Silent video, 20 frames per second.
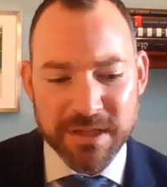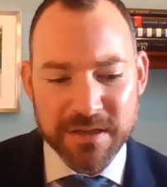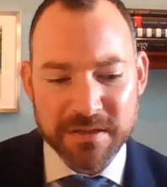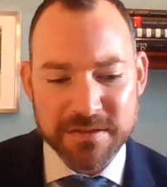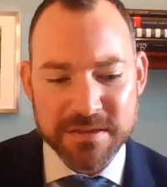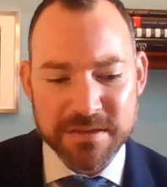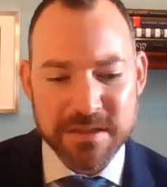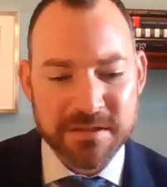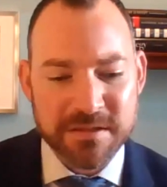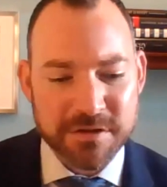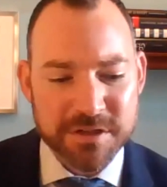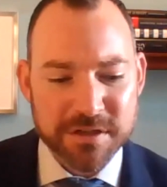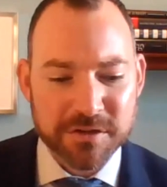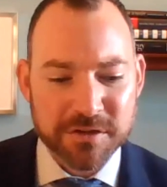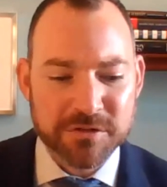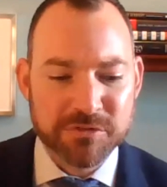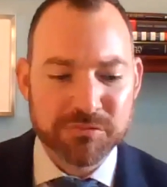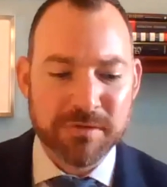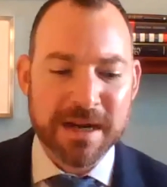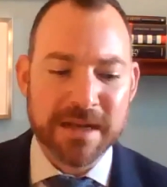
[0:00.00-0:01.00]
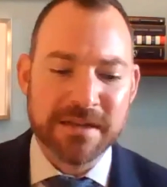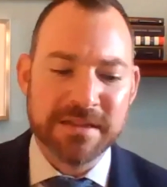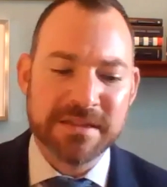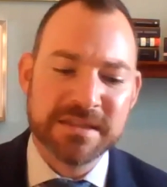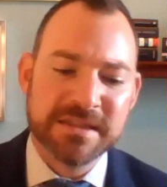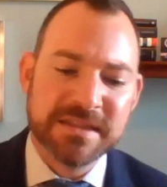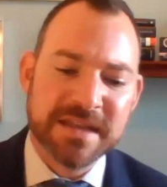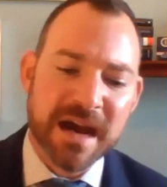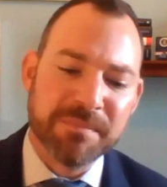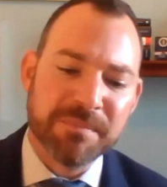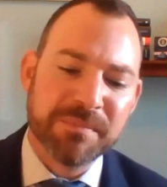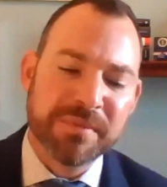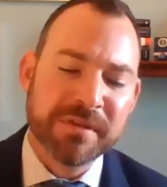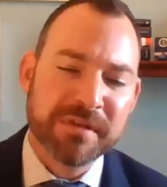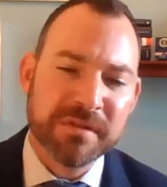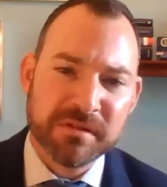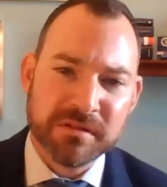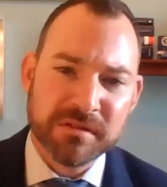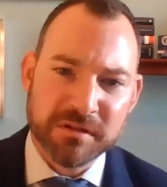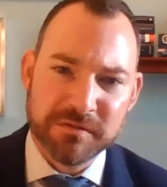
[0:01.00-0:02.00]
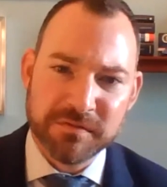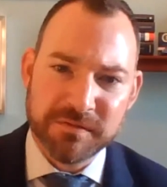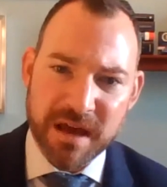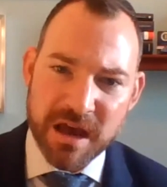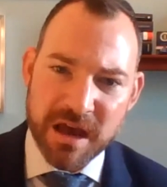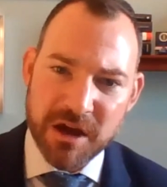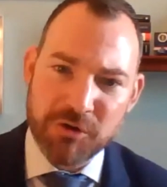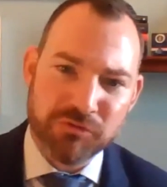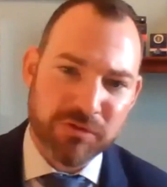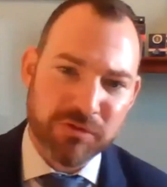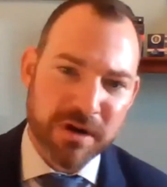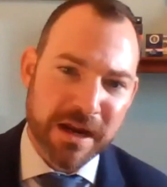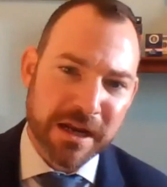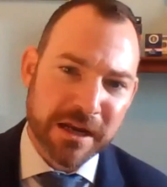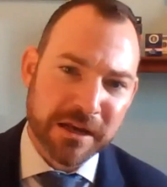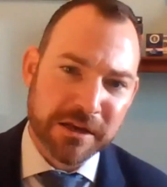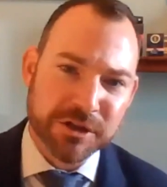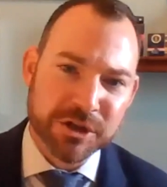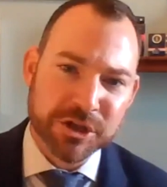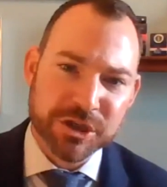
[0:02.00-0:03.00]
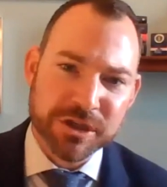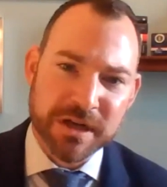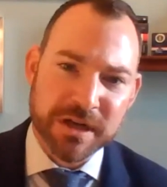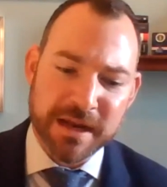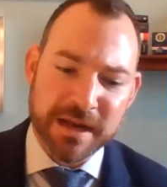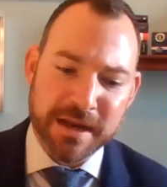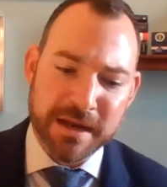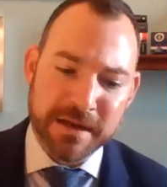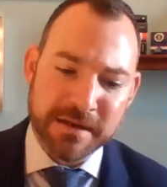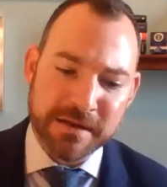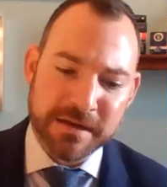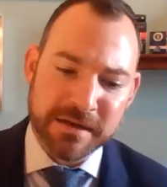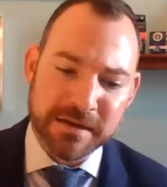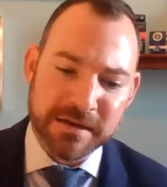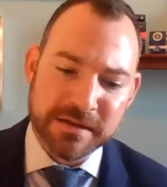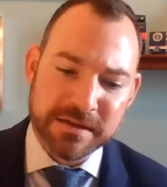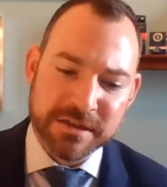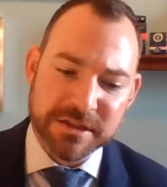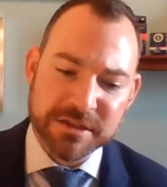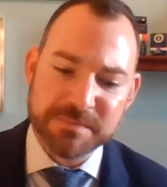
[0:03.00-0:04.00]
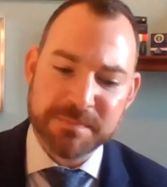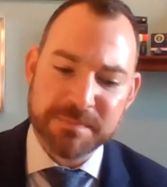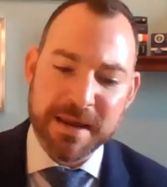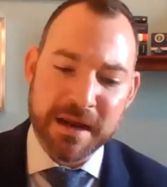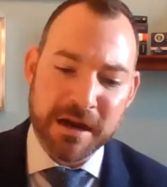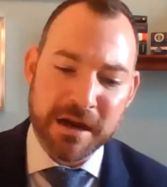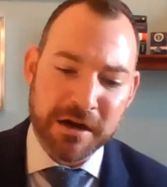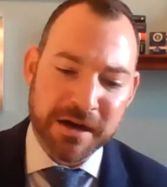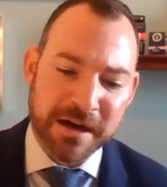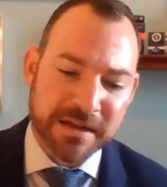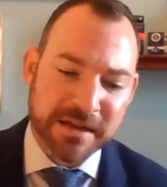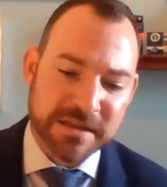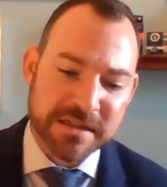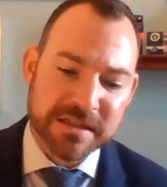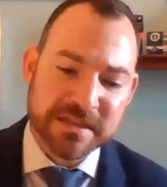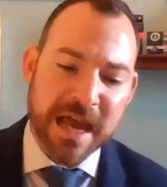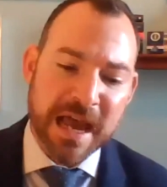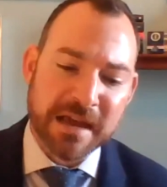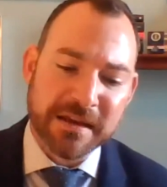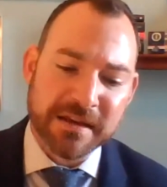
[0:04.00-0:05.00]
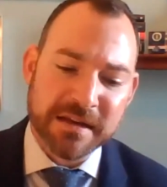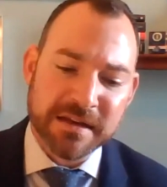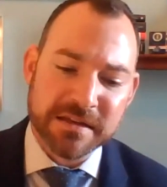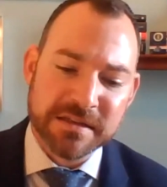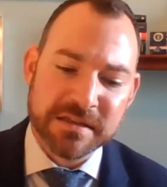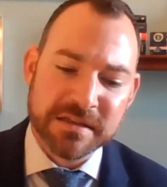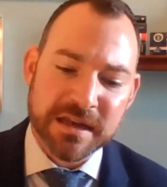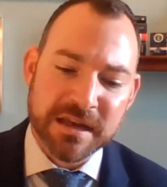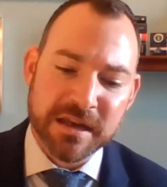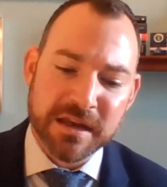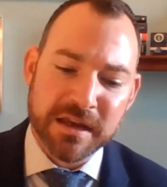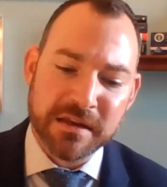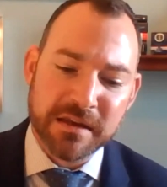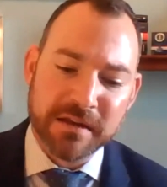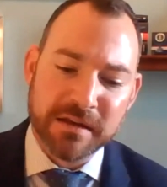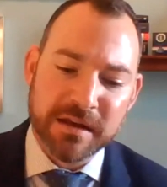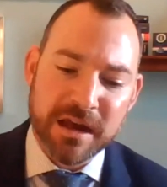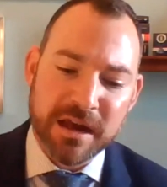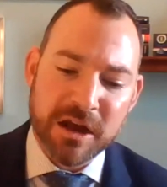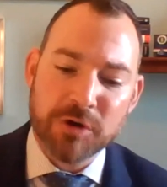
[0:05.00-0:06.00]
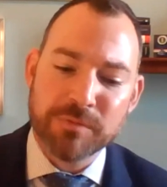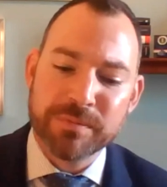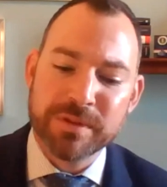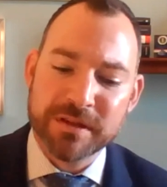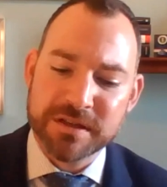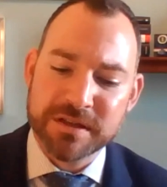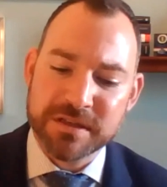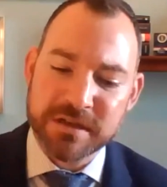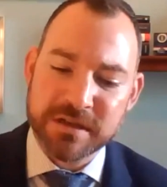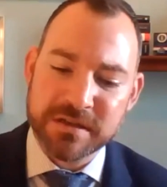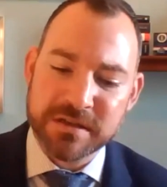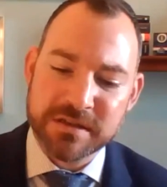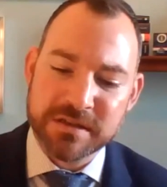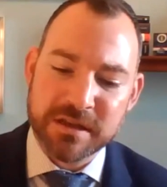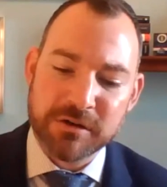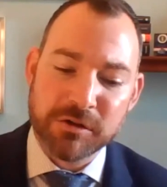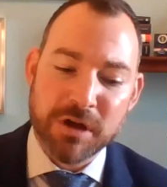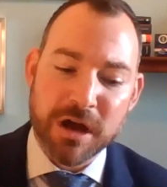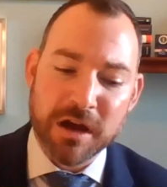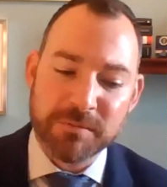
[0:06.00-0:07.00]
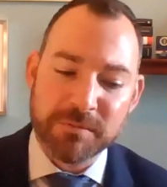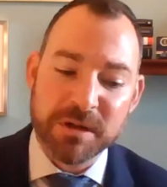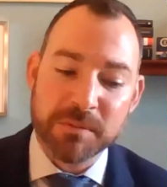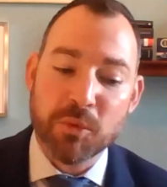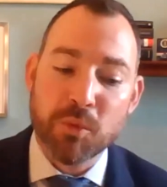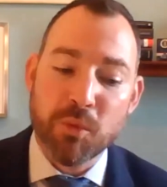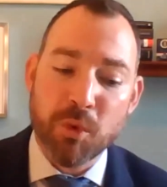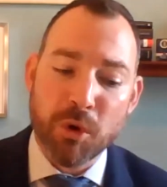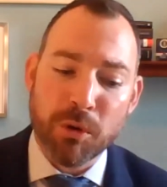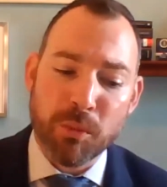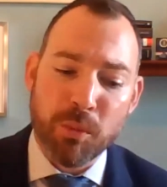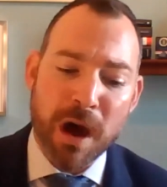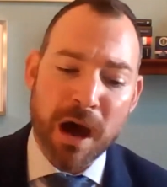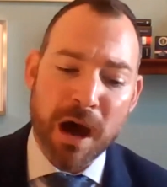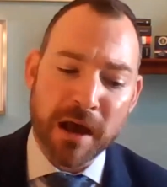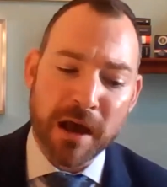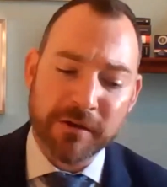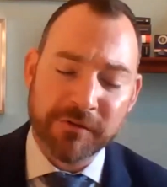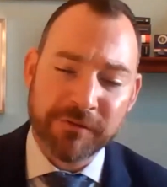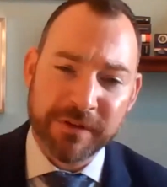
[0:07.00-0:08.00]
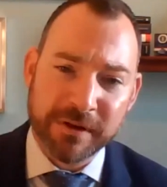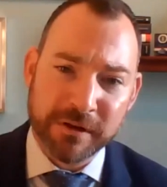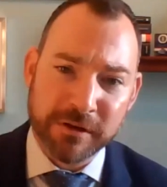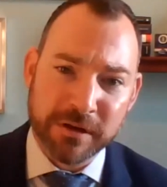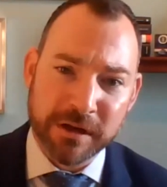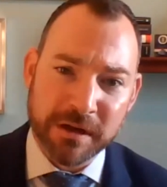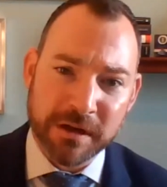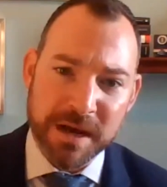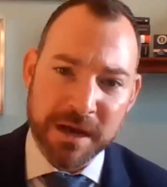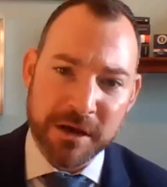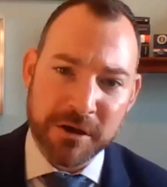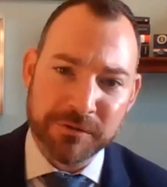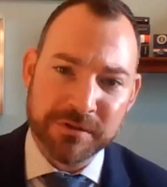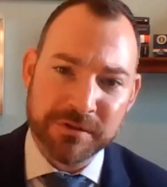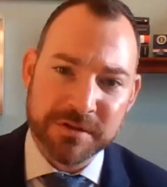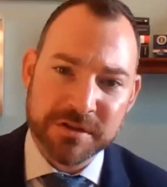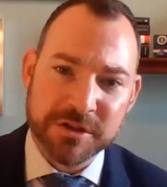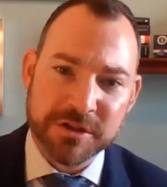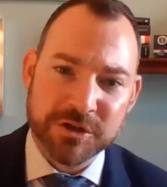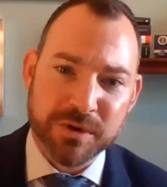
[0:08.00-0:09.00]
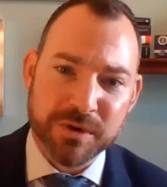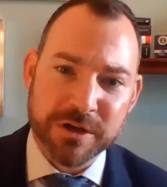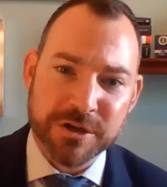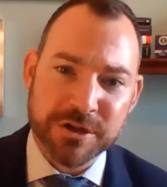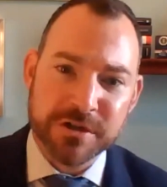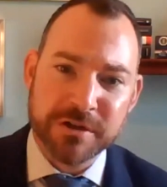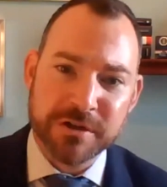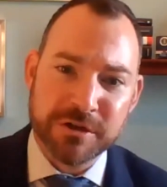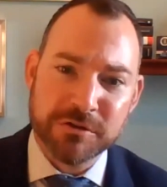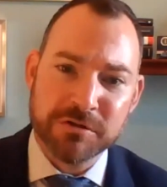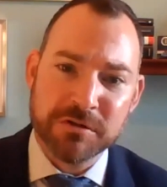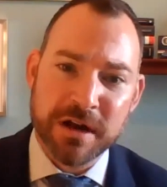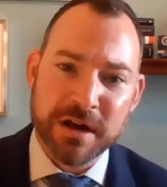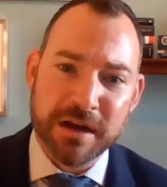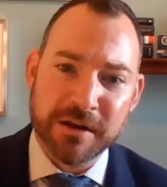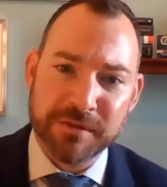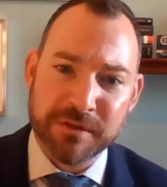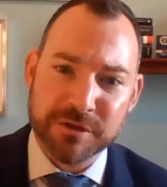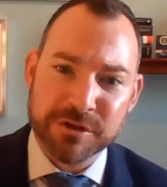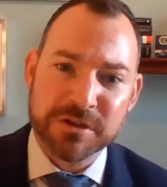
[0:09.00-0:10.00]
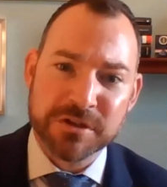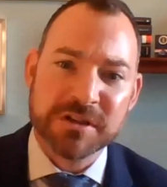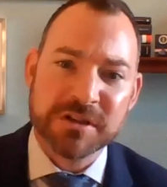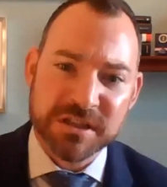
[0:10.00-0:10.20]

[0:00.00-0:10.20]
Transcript: is there's a great depth of outrage and despair and sadness and helplessness that a lot of people worldwide are feeling about the situation in Ukraine. And there's a